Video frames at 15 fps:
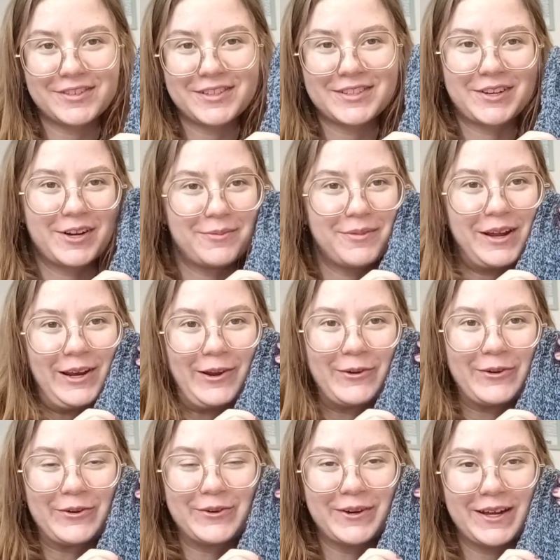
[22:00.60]
a star in my
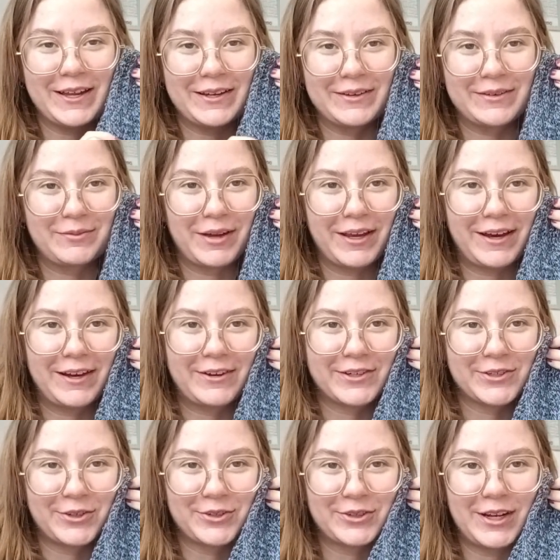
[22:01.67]
logo and my colors
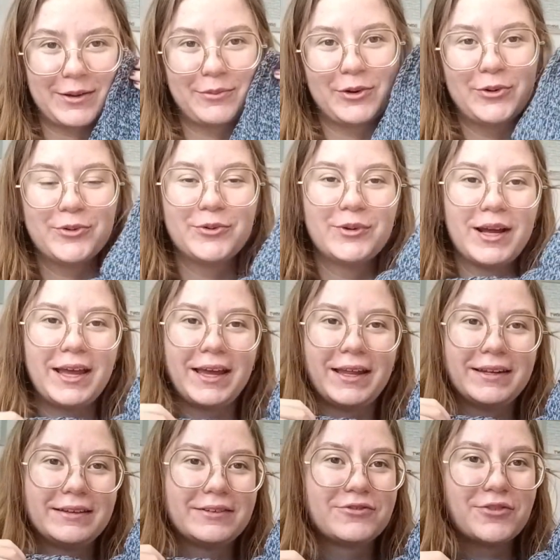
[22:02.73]
are also like blue
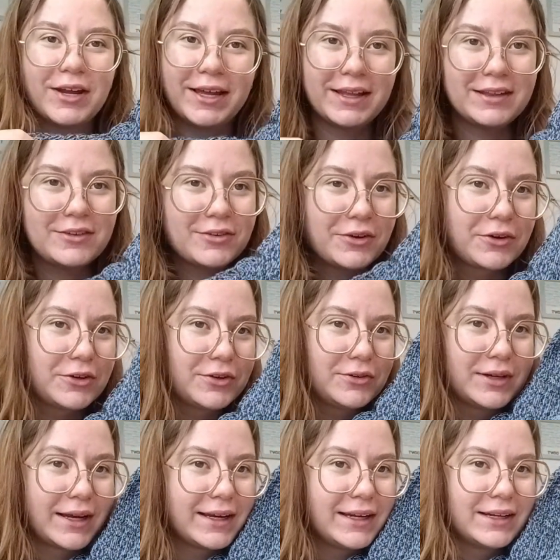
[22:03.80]
and red, so I could do
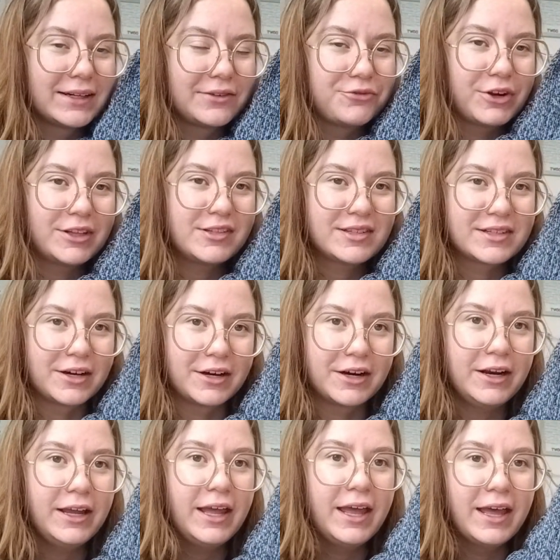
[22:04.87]
like a little red star.